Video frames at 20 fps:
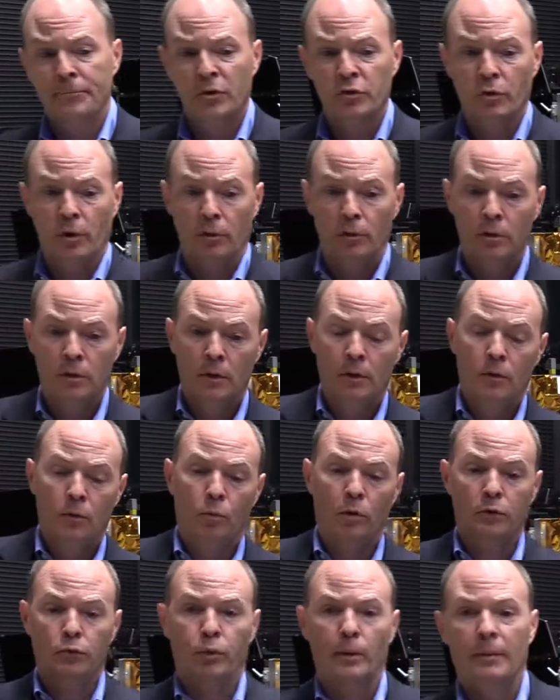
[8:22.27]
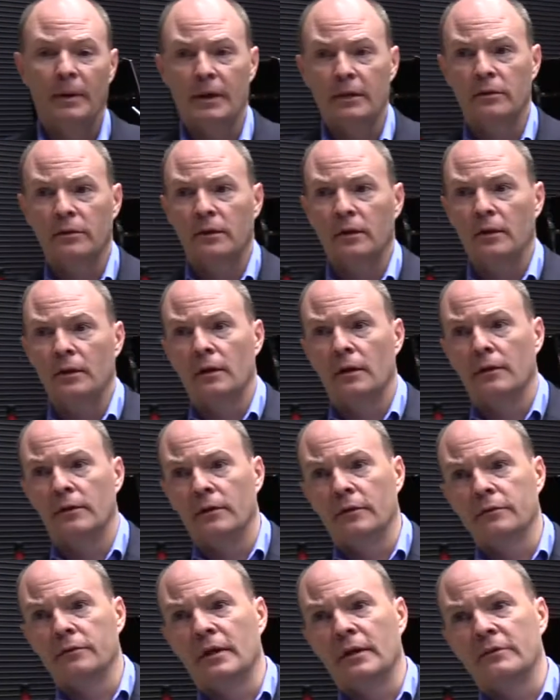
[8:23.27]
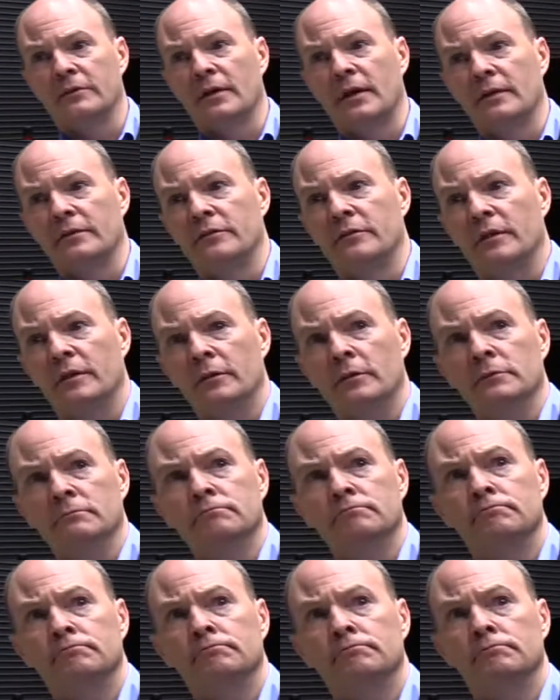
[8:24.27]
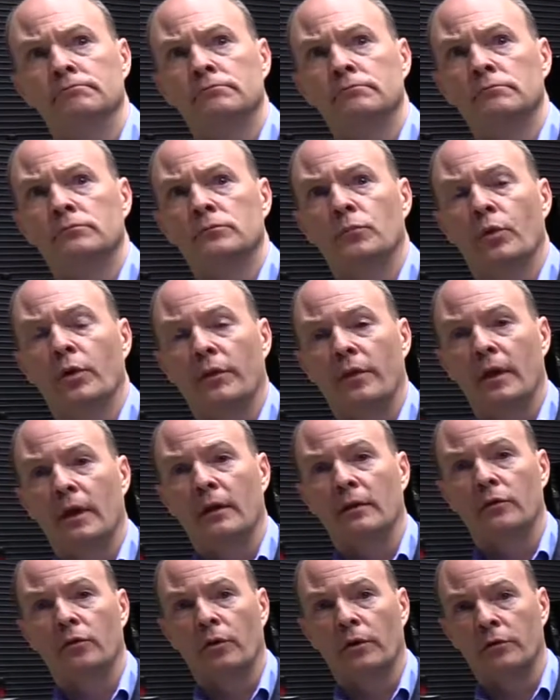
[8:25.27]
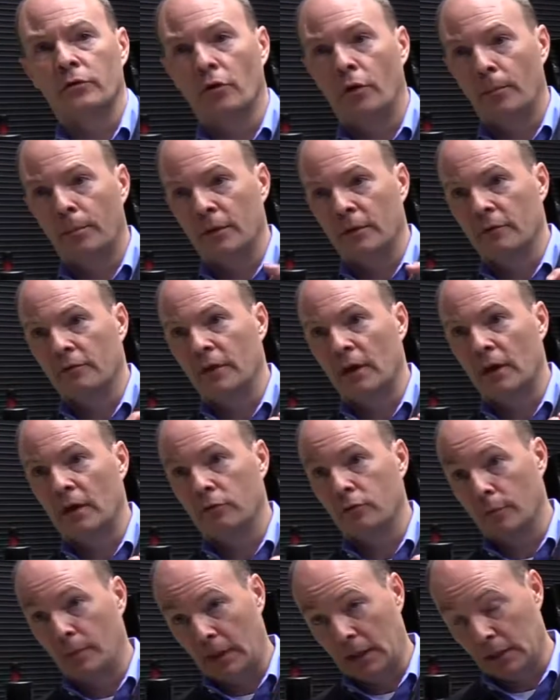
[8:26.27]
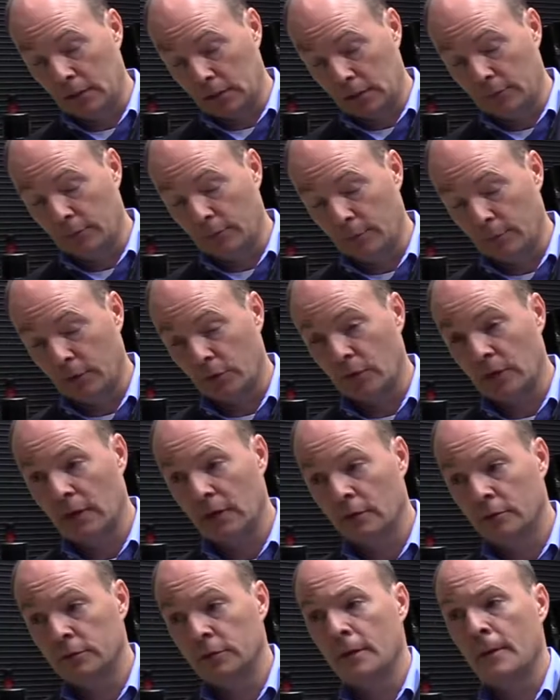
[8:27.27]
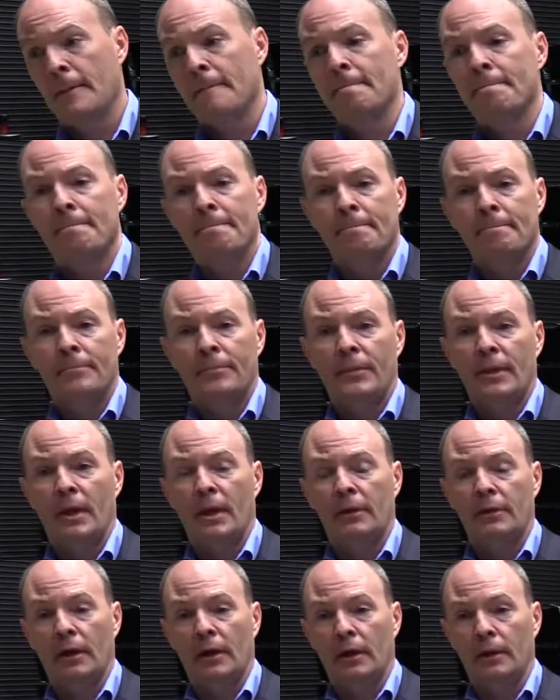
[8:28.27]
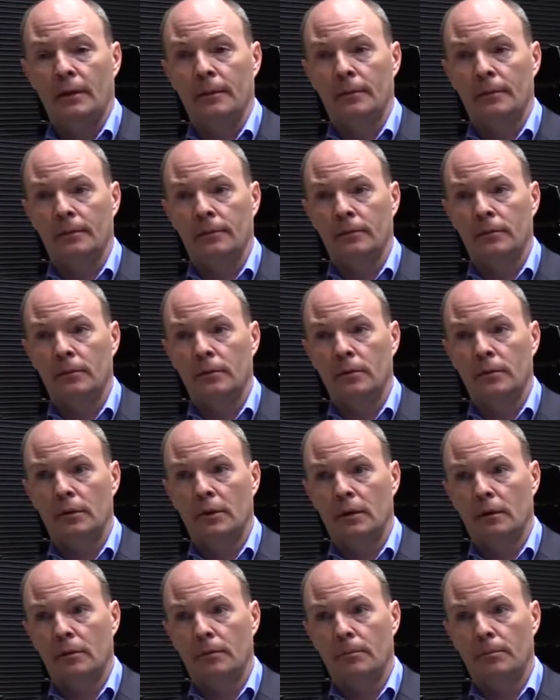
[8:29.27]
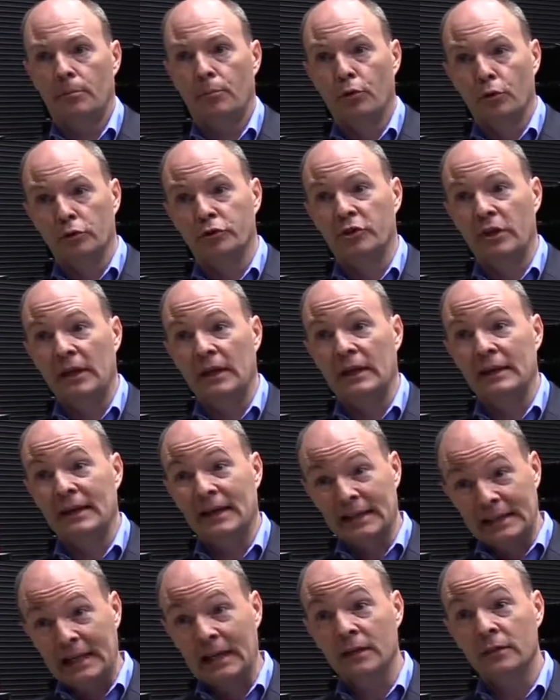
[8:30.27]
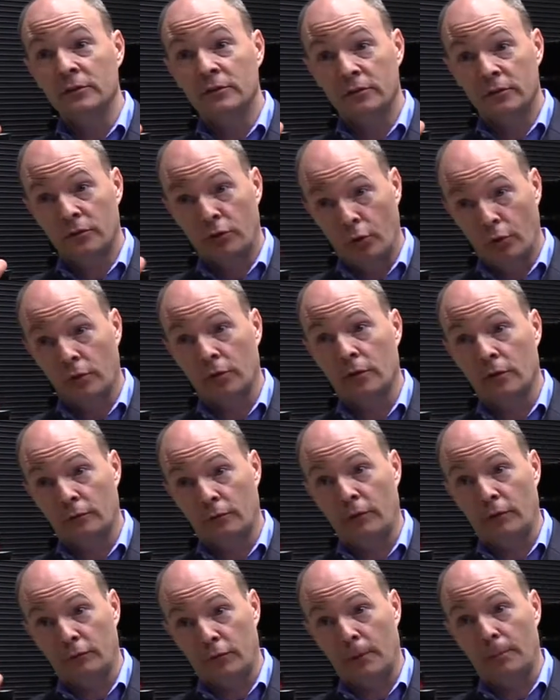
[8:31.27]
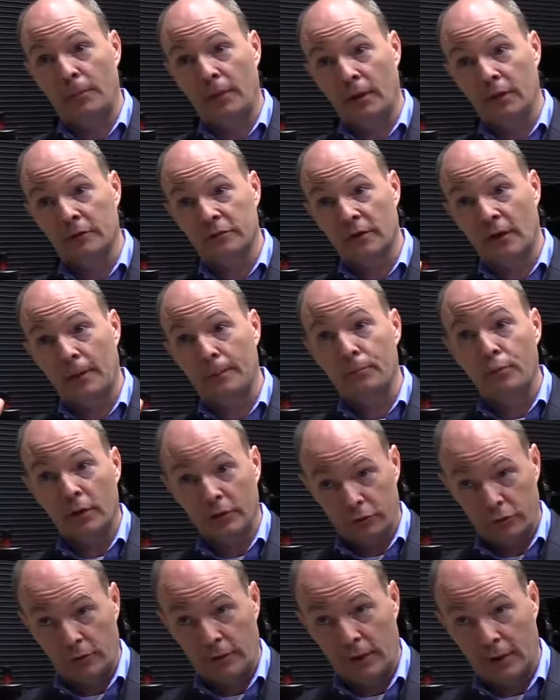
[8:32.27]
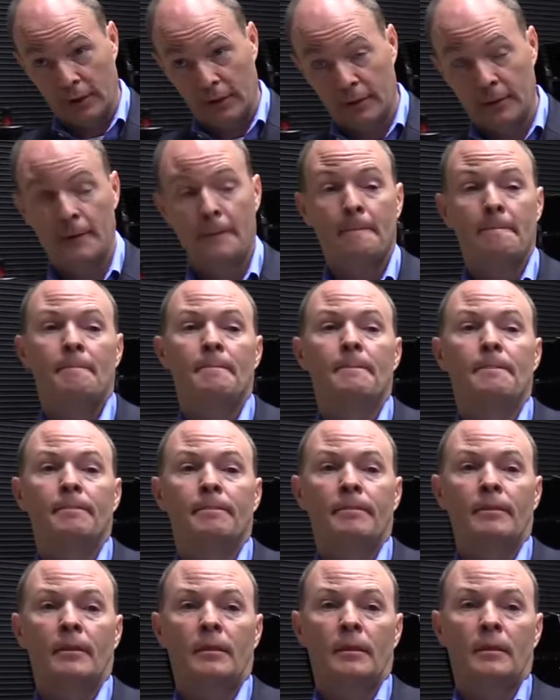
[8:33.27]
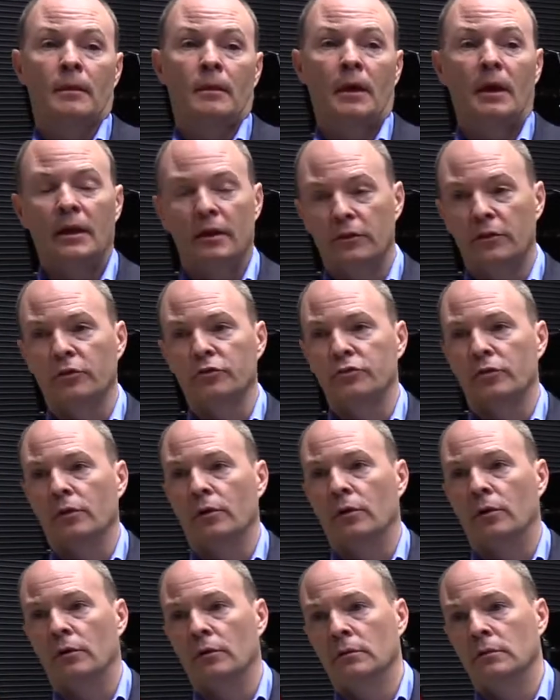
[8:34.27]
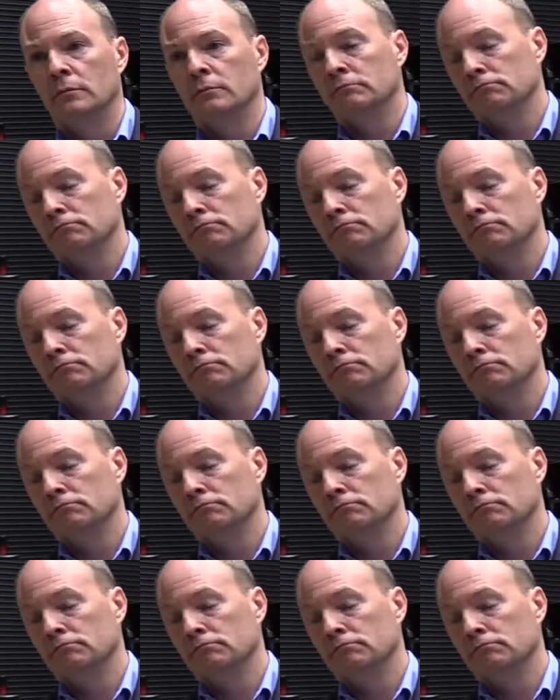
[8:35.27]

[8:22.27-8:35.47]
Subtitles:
So once we make this nice tight seal, we're then going to open the valve robotically from the ground and then push in against 250 psi pressure head an additional,